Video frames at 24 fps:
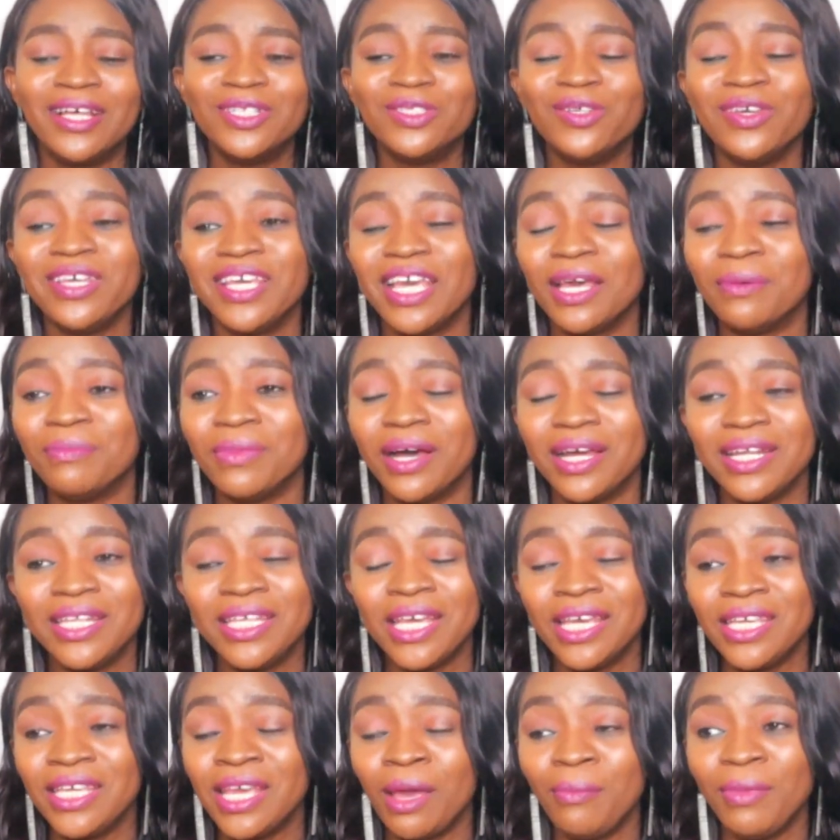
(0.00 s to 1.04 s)
So, yeah,
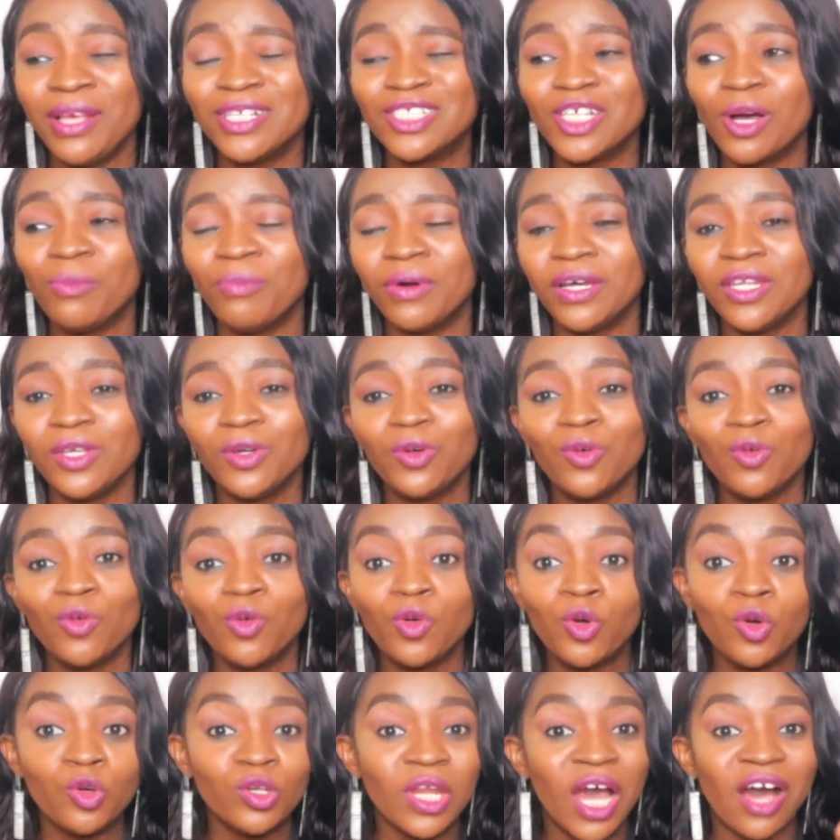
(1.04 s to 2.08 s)
man, Yemi is somebody
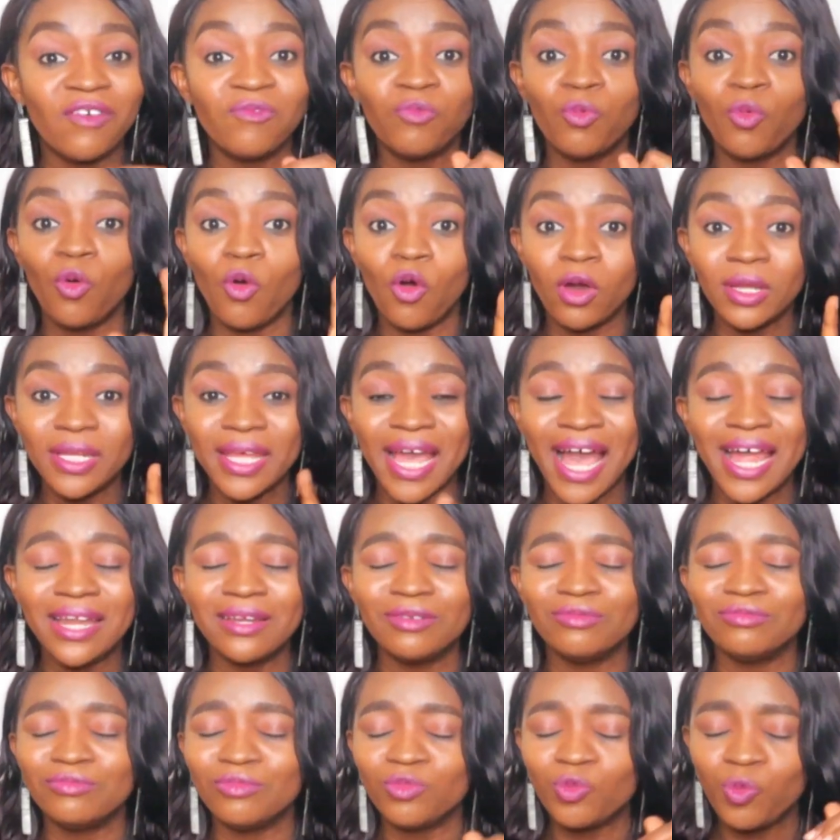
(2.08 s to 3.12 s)
who could have won. He
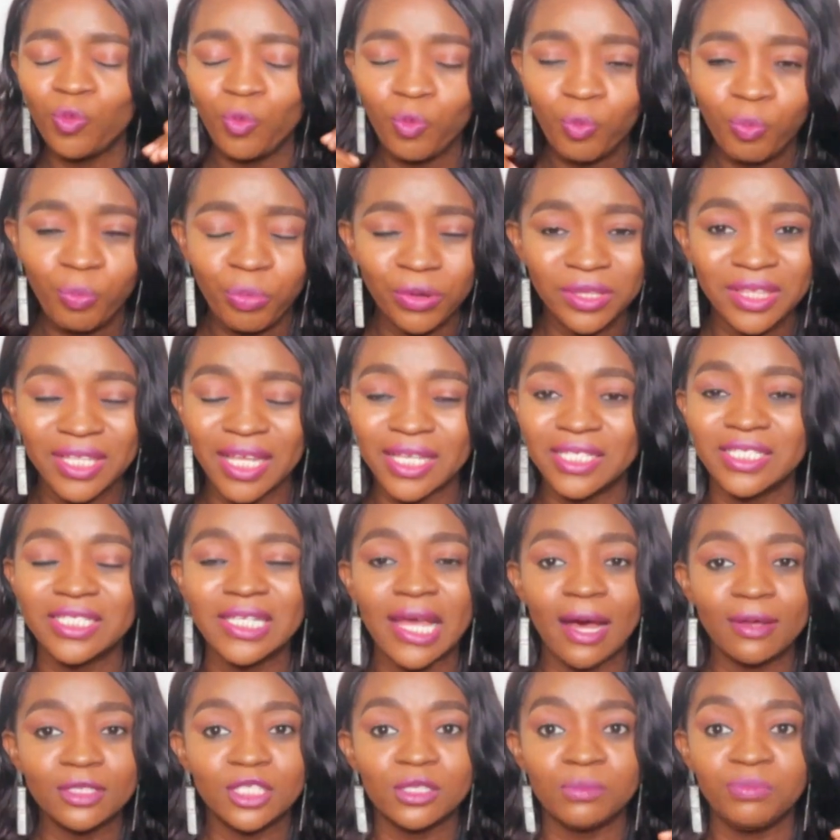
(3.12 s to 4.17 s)
had
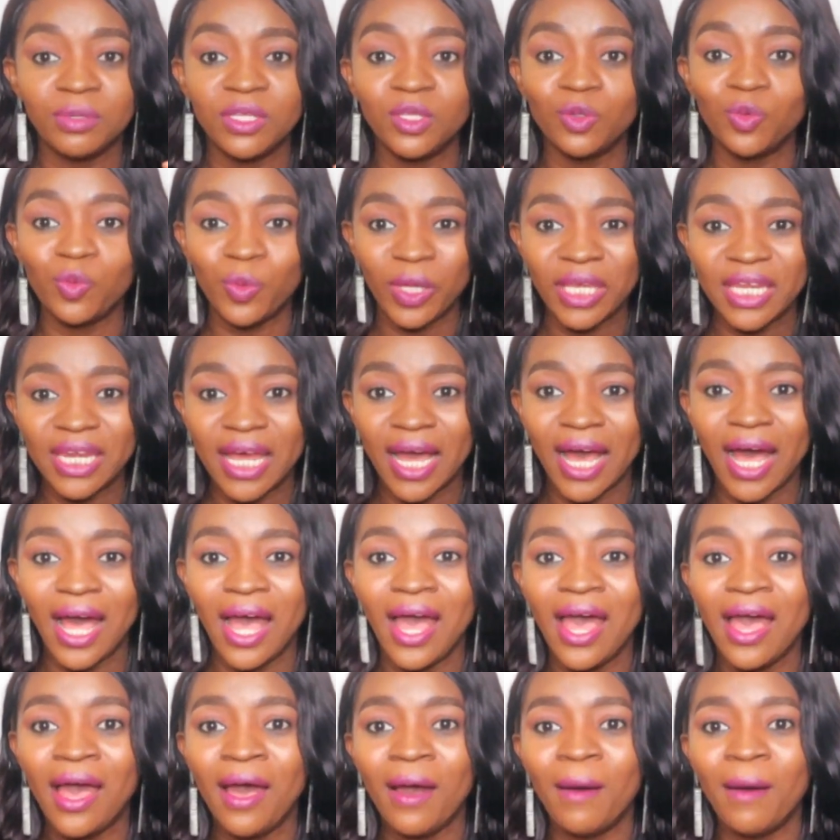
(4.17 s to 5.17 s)
potential to be the winner.